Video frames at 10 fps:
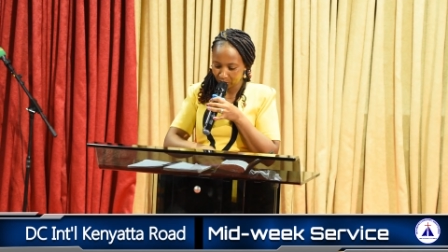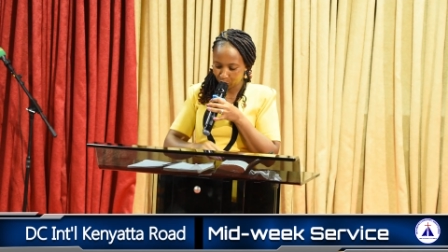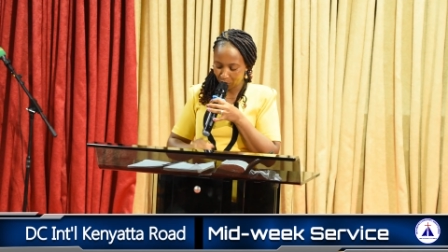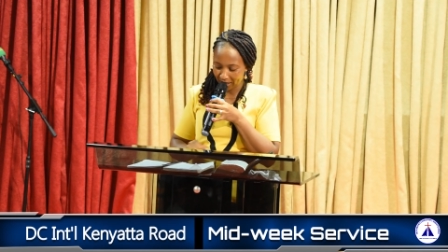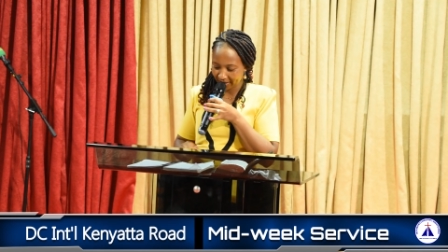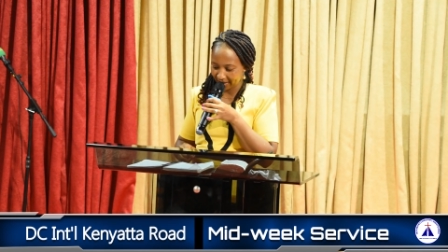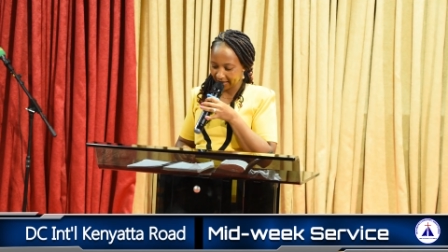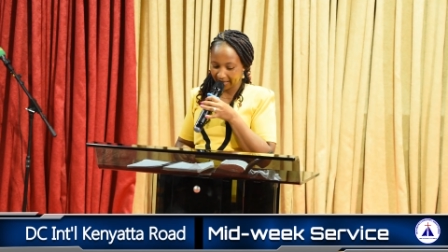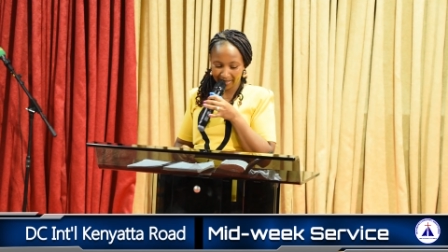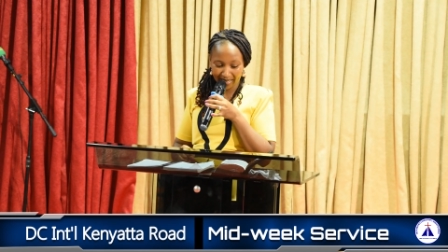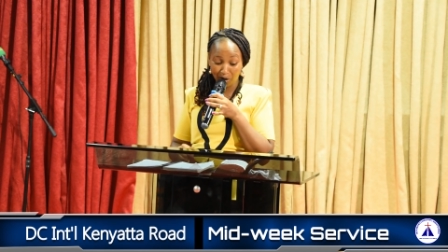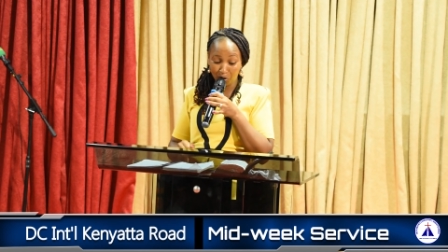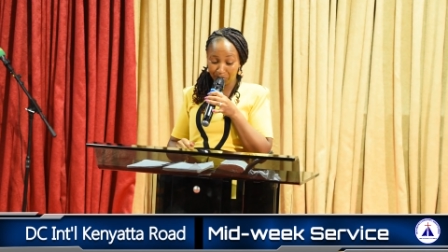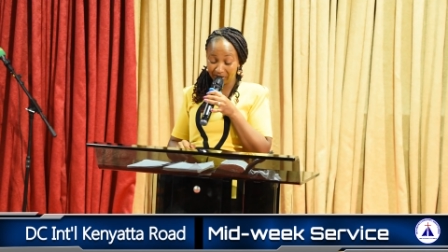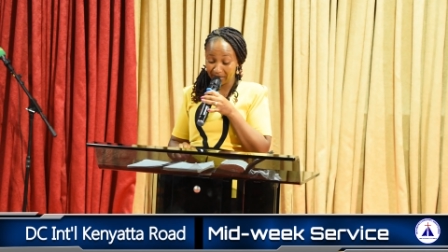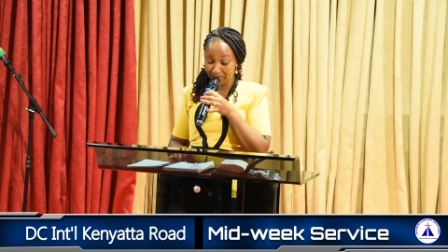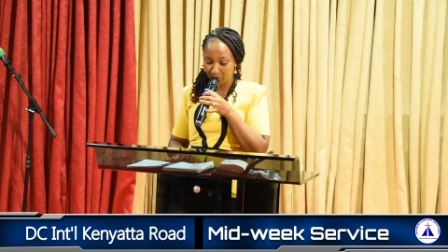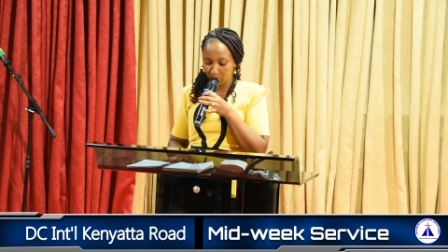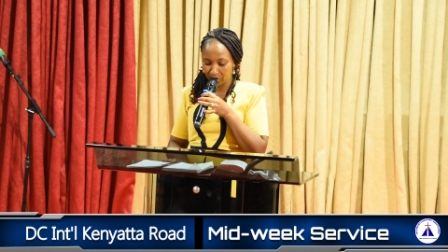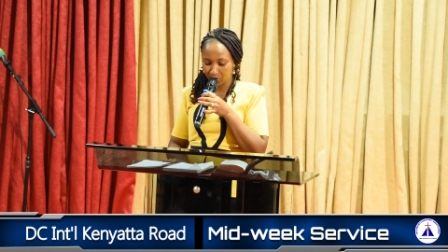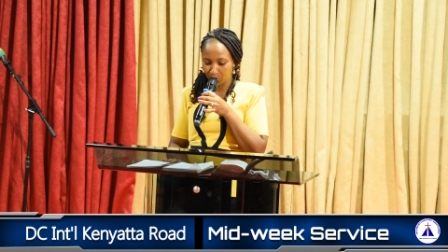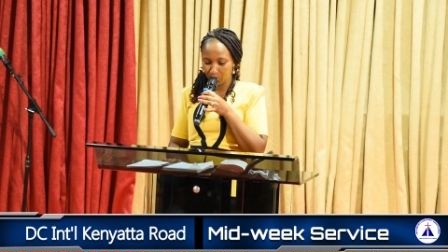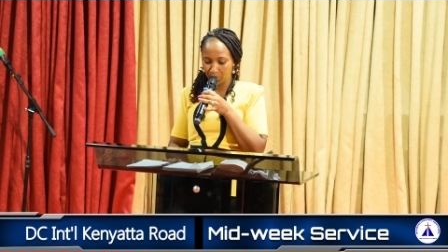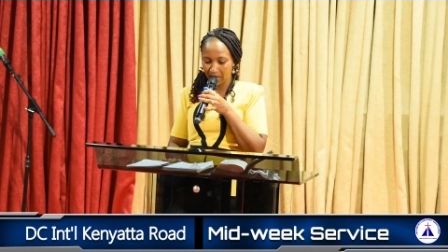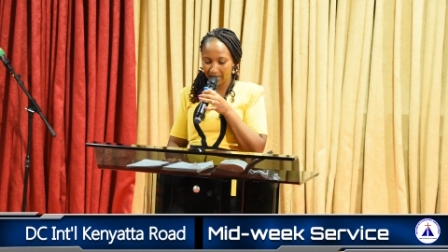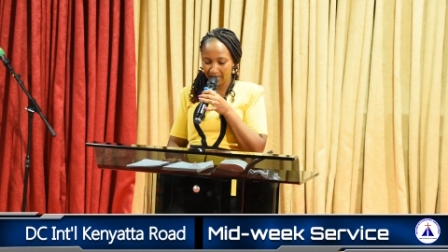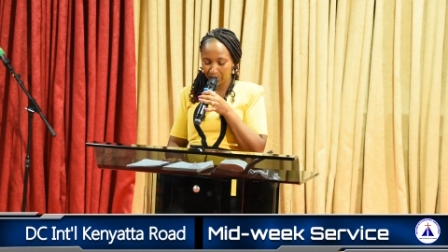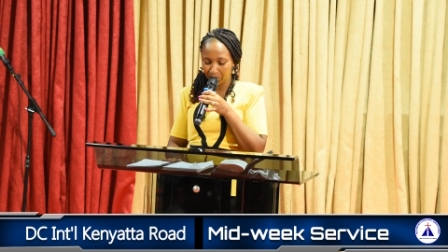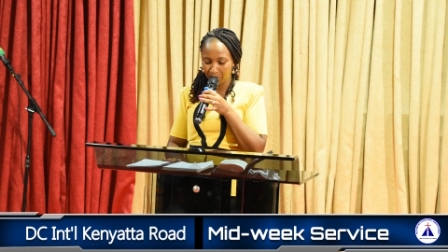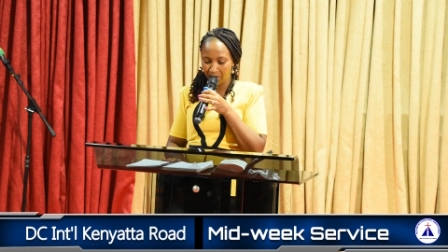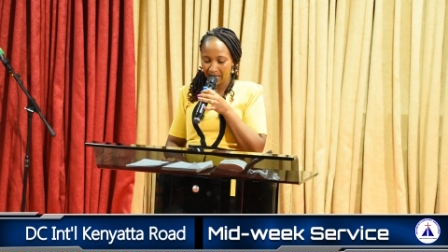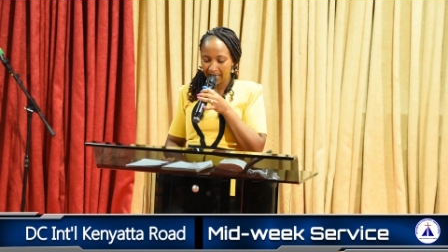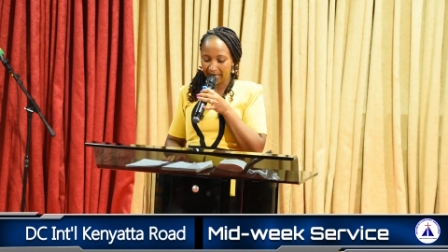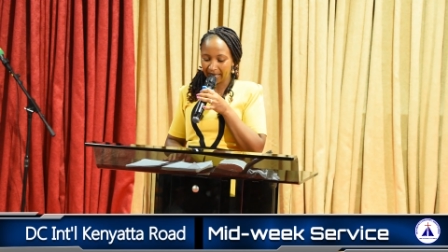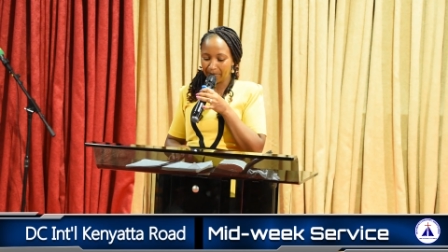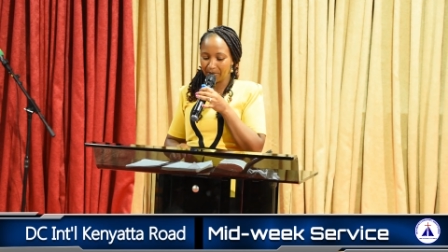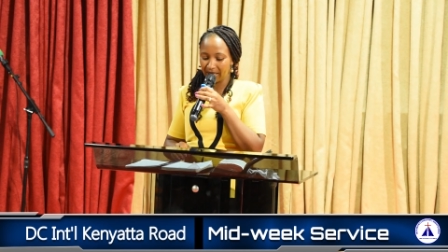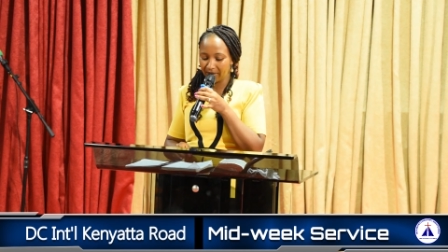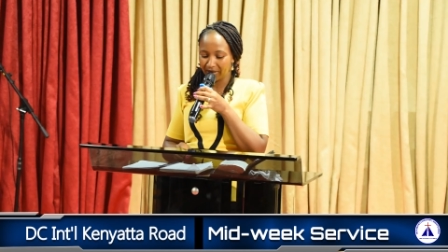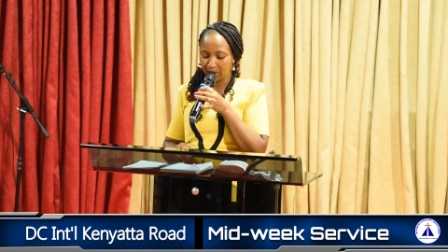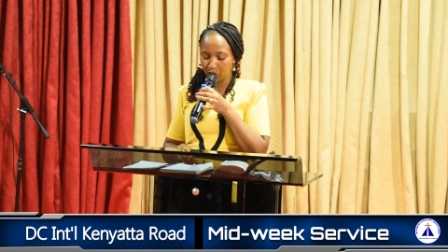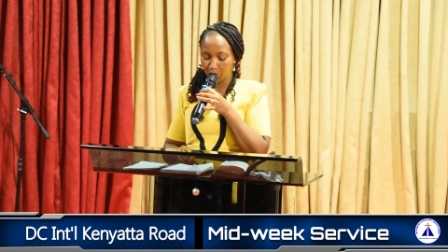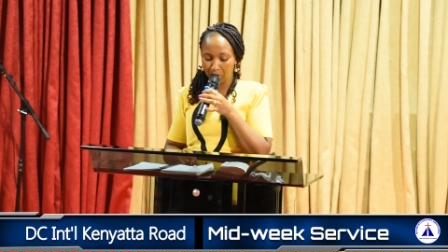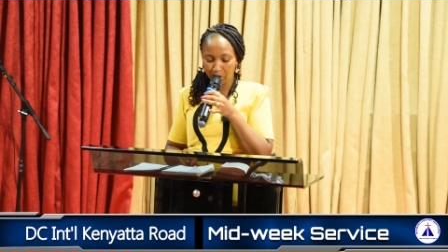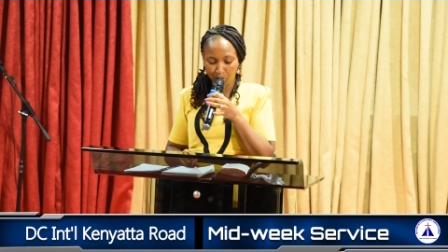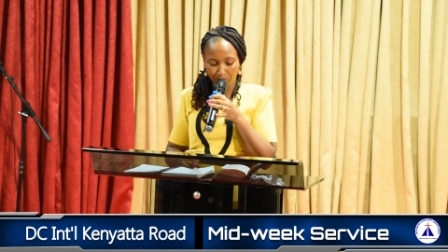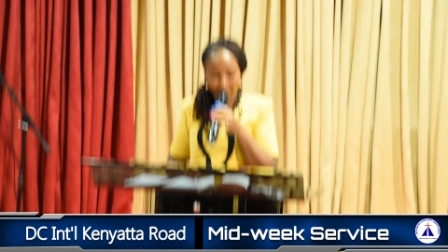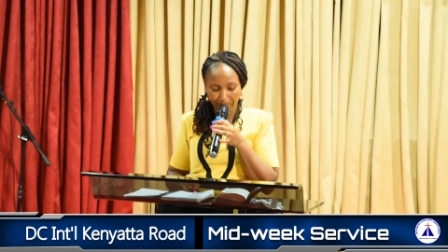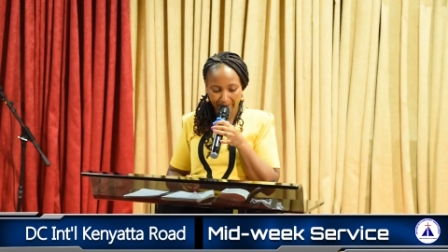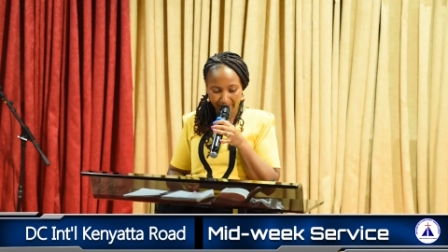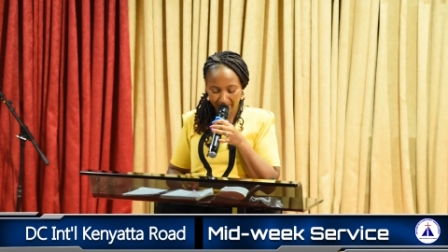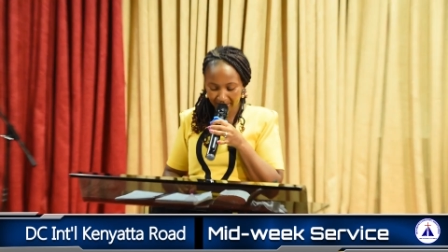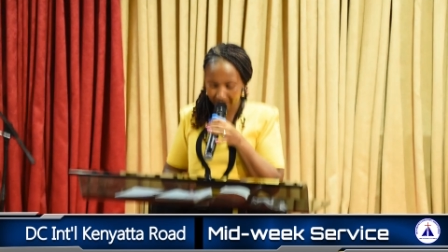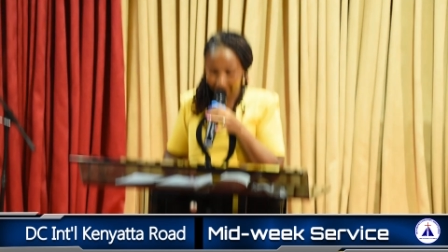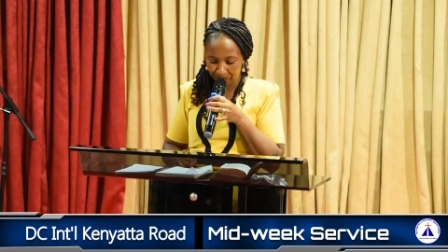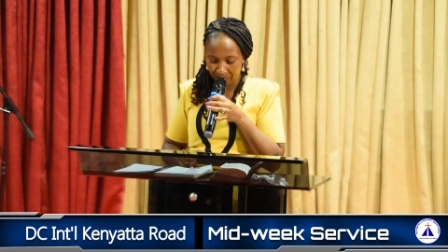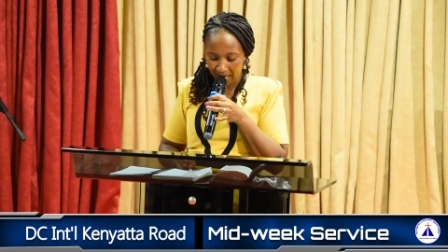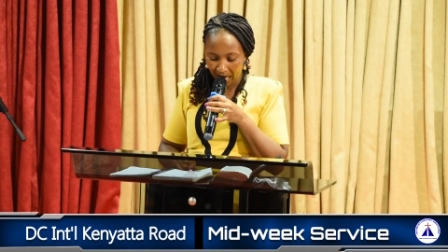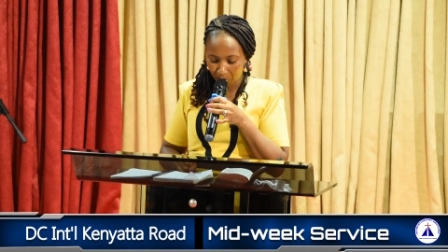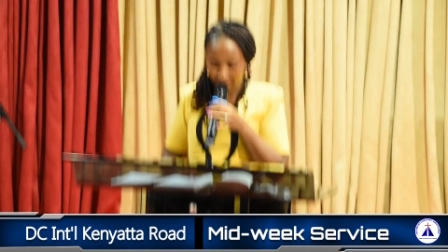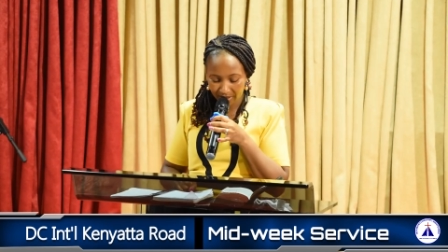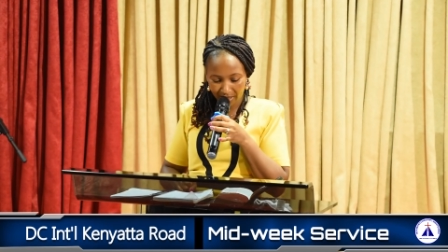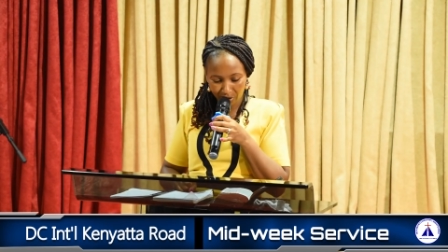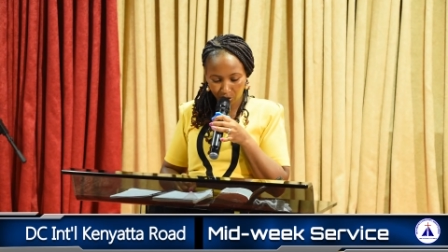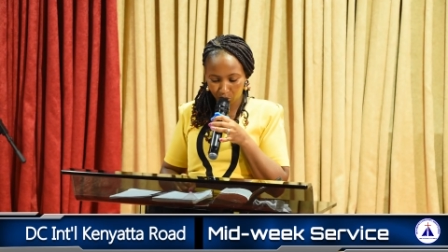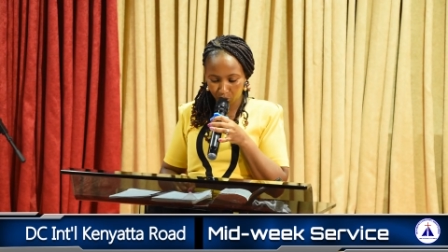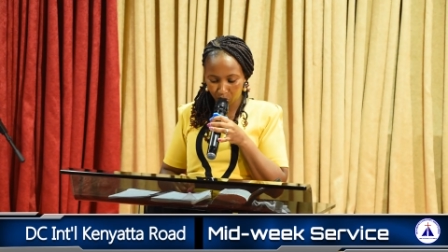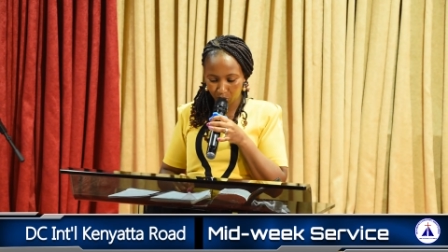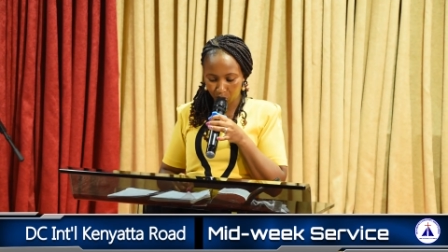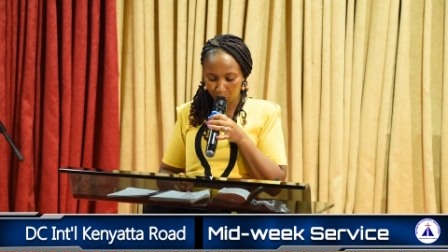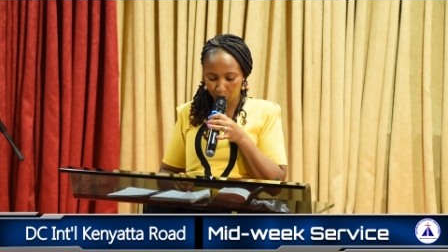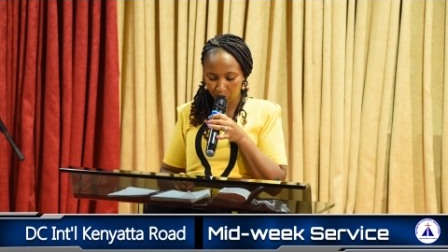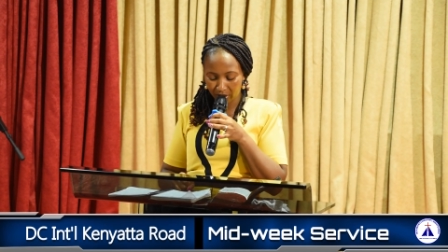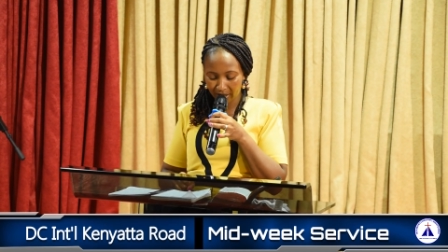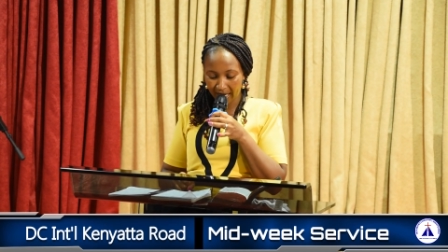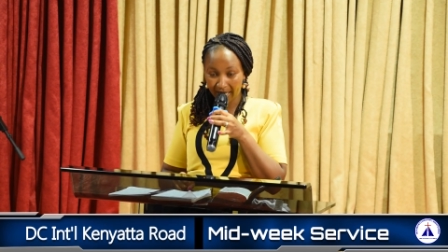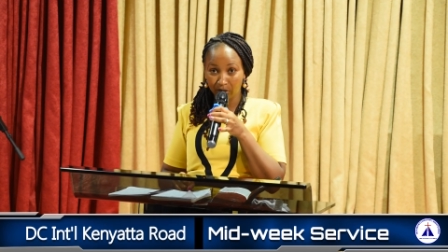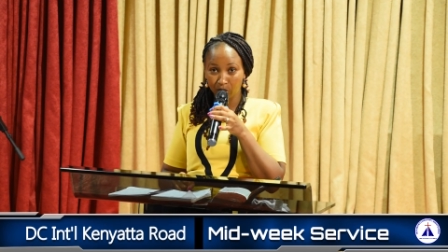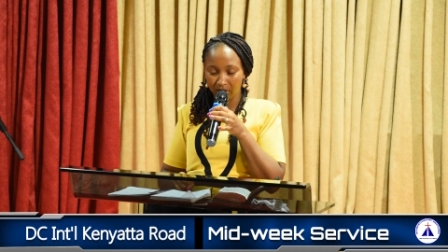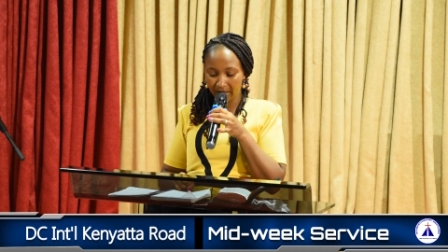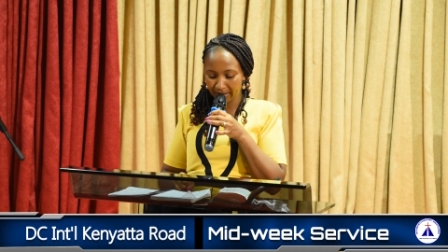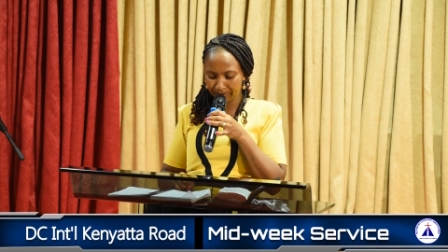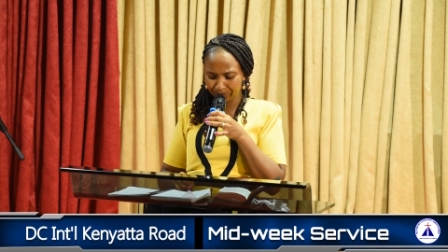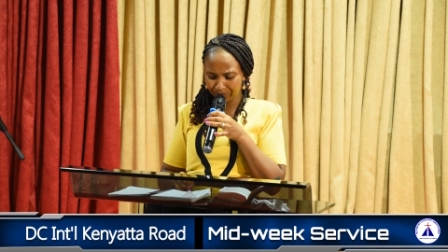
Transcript: towards the end. I hope time is going to allow, and I believe that you're going to be blessed. I want us to share today